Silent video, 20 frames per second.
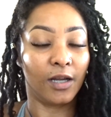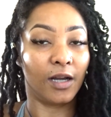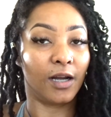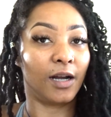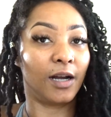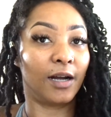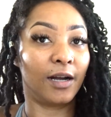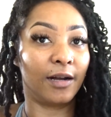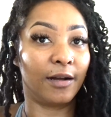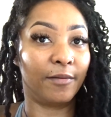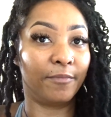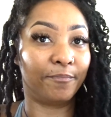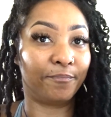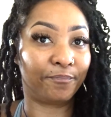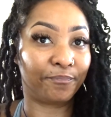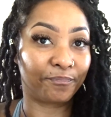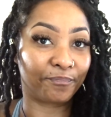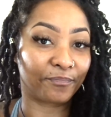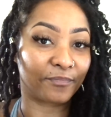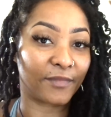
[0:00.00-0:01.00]

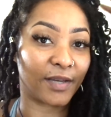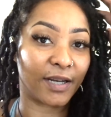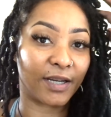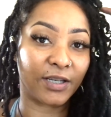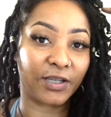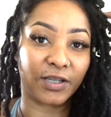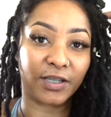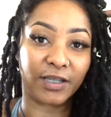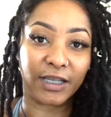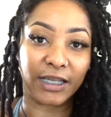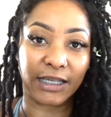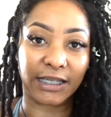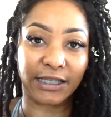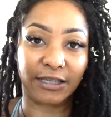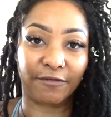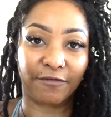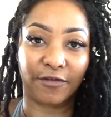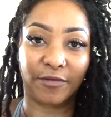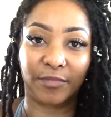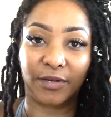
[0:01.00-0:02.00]
um, but it's just
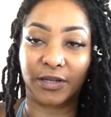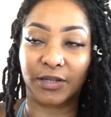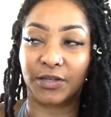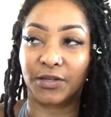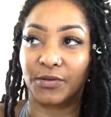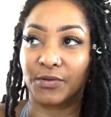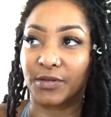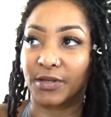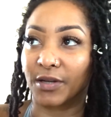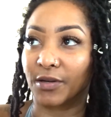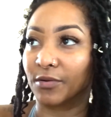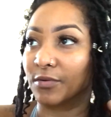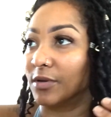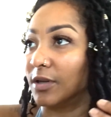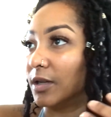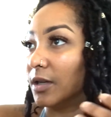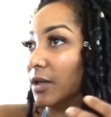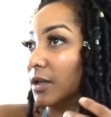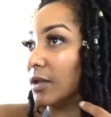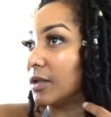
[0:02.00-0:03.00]
easy for me to do so.
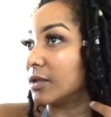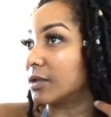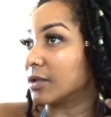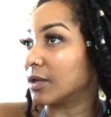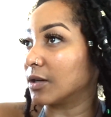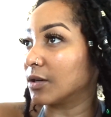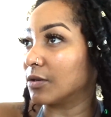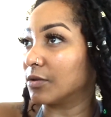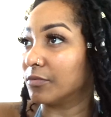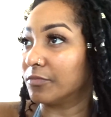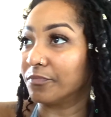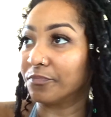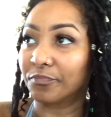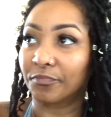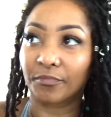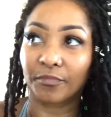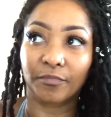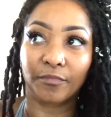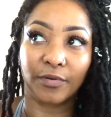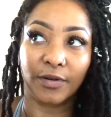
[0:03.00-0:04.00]
So
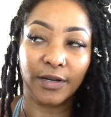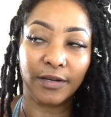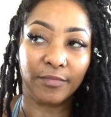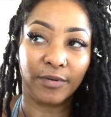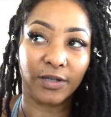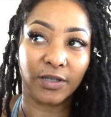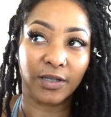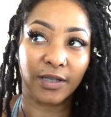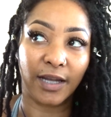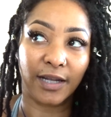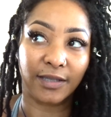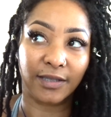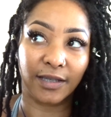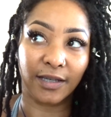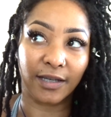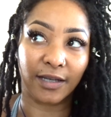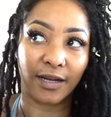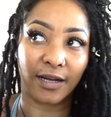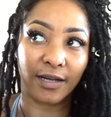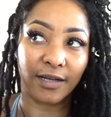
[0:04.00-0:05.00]
pretty much that's
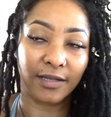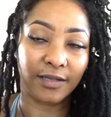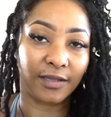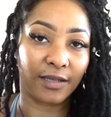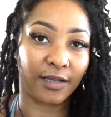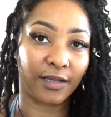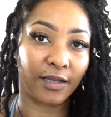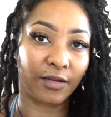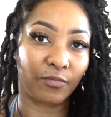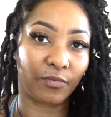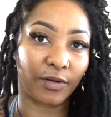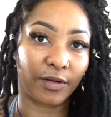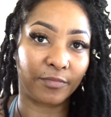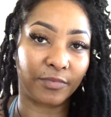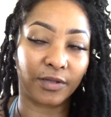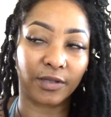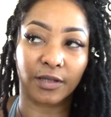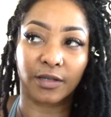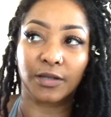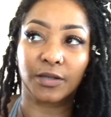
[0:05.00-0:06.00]
it, guys. And then what I'm
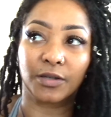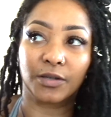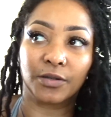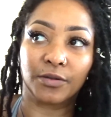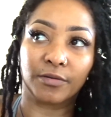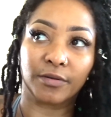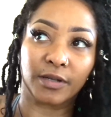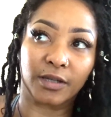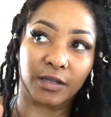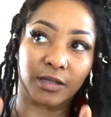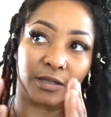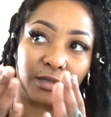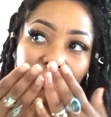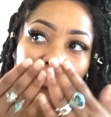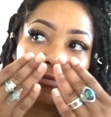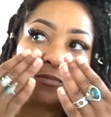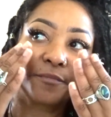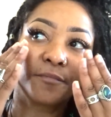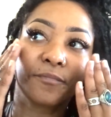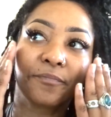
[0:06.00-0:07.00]
just going to do
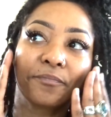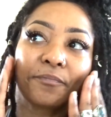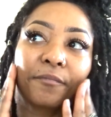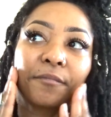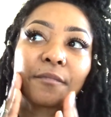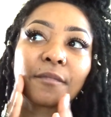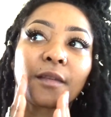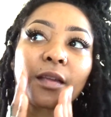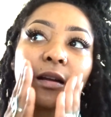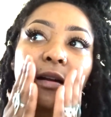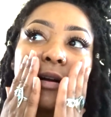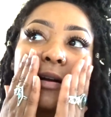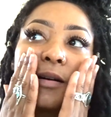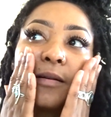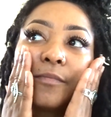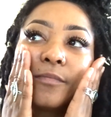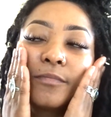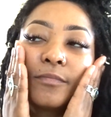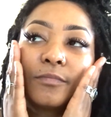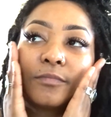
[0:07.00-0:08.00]
is
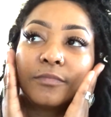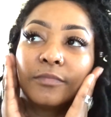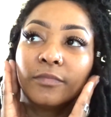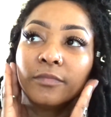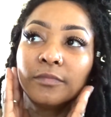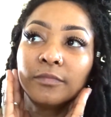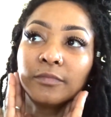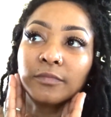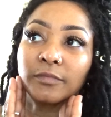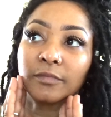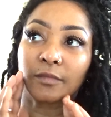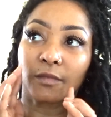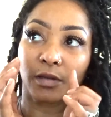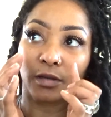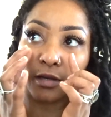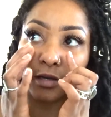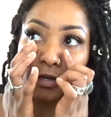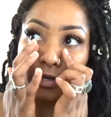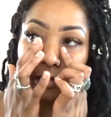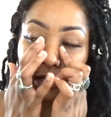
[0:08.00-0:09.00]
um,
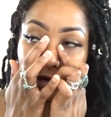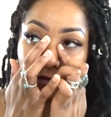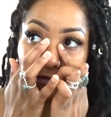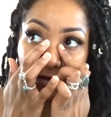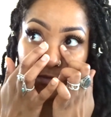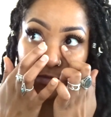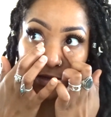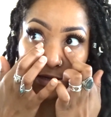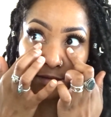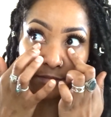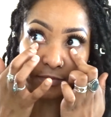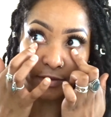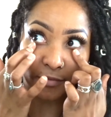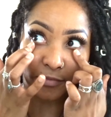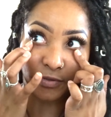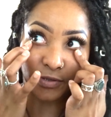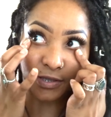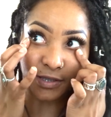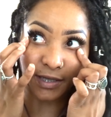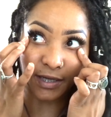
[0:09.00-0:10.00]
cover up any
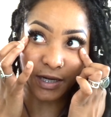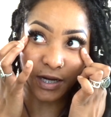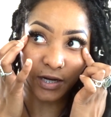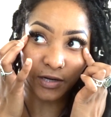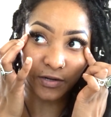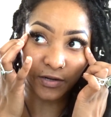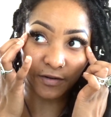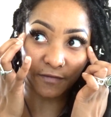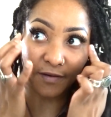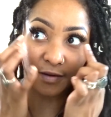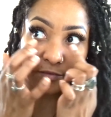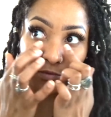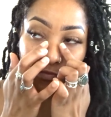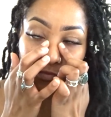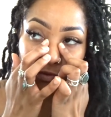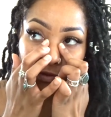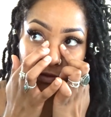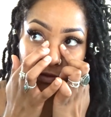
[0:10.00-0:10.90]
blemishes, like under, if I'm